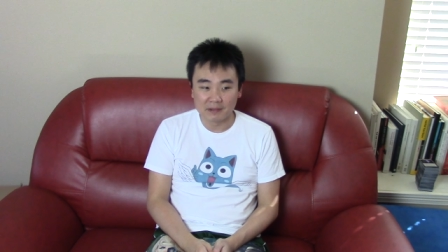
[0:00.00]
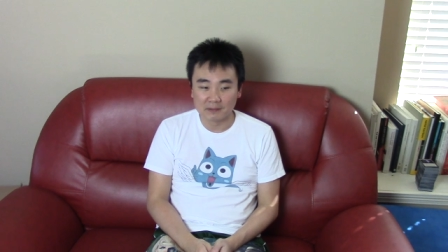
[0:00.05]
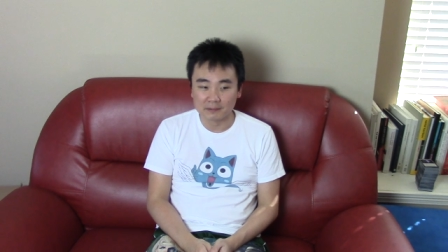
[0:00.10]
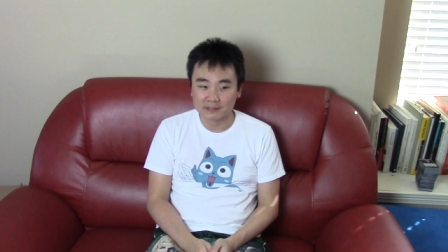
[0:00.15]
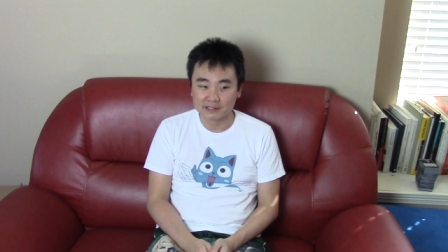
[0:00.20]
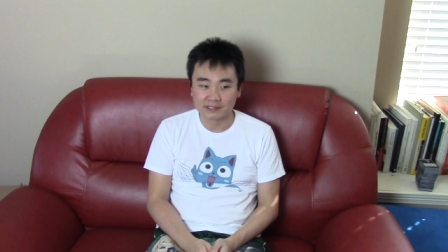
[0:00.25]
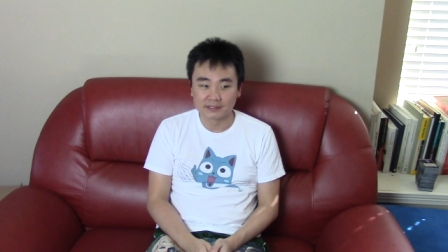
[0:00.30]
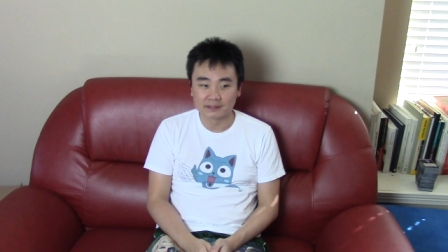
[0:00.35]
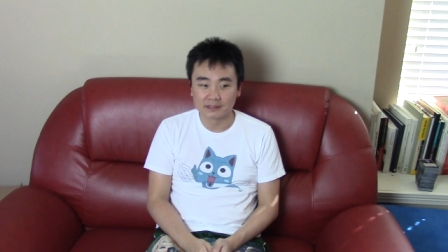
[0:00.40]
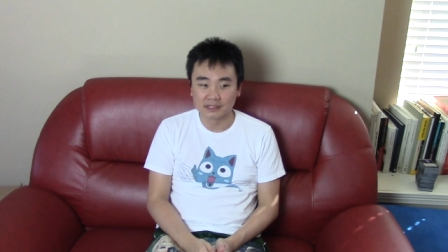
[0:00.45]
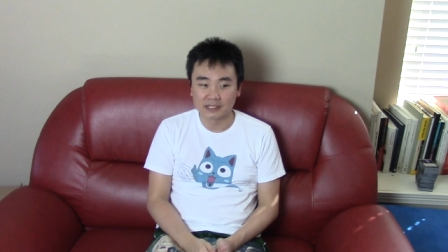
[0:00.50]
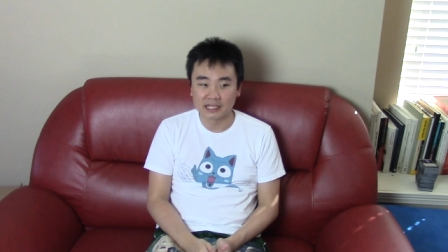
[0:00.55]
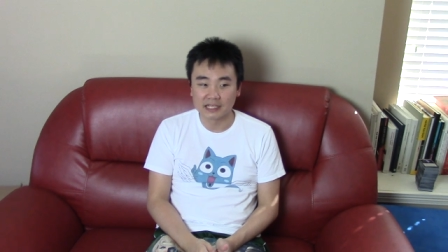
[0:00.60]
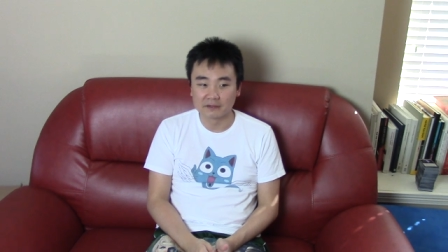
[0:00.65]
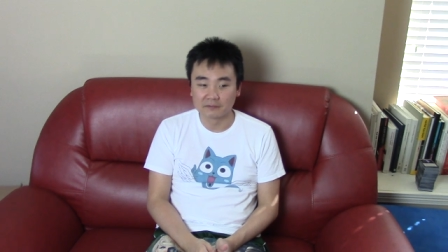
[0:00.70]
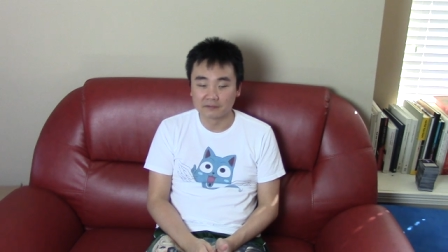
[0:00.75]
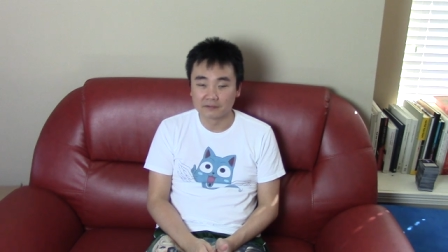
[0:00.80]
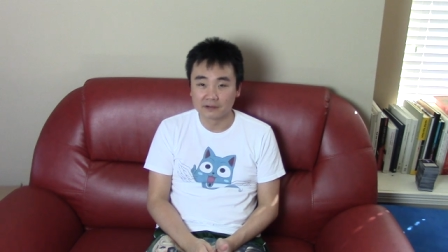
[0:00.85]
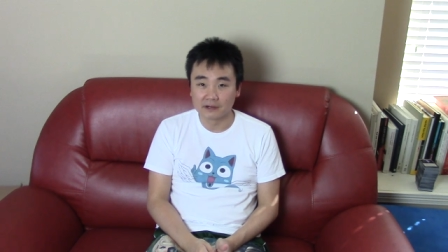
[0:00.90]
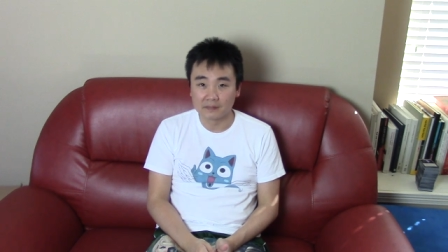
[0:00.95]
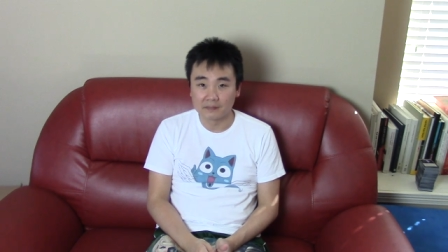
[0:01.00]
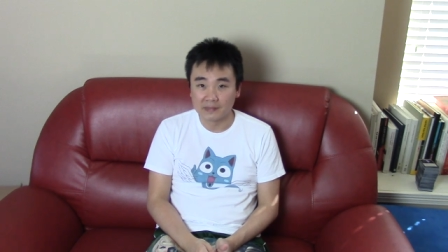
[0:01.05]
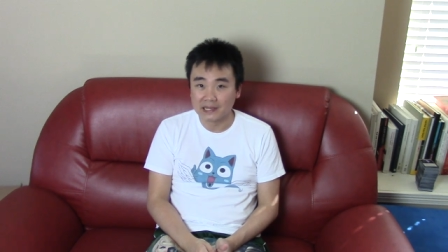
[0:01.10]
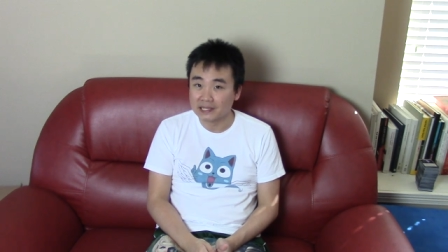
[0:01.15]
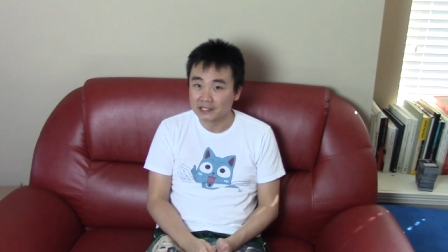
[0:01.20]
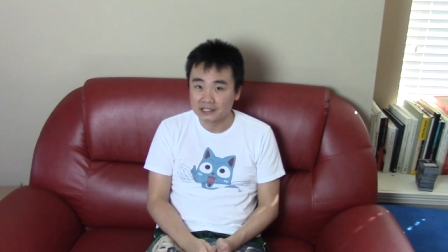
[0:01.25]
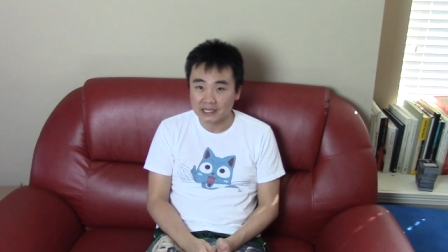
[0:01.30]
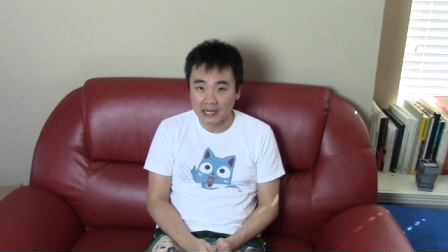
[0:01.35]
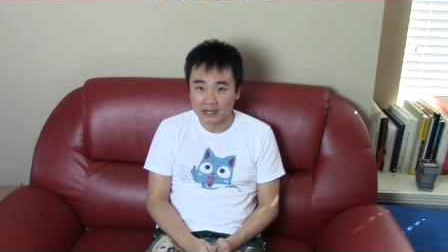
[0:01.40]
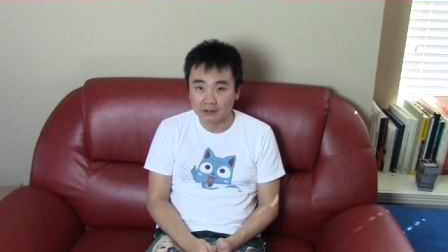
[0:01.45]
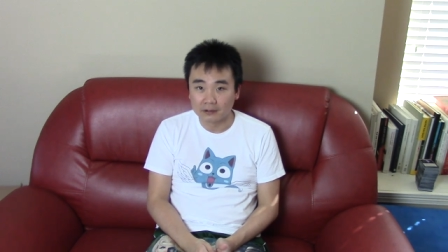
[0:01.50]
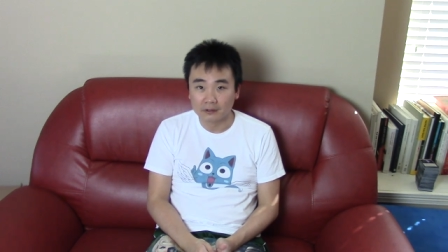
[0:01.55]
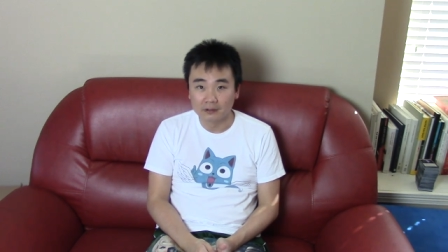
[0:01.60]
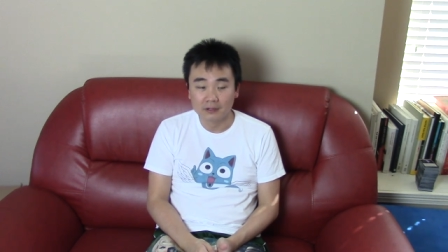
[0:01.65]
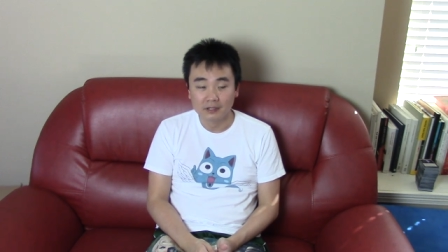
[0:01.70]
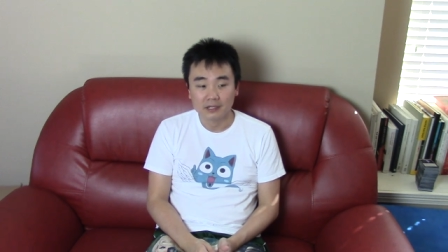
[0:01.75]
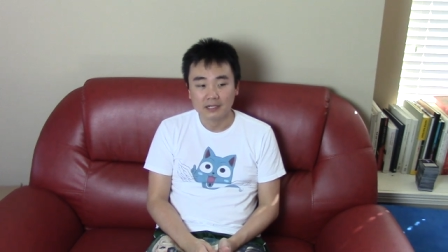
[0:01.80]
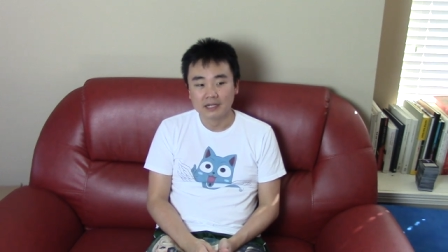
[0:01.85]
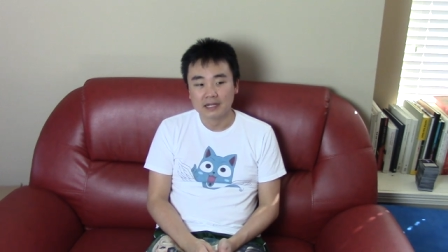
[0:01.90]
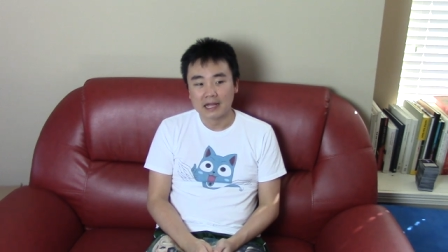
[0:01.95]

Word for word: I wasn't looking for a big channel.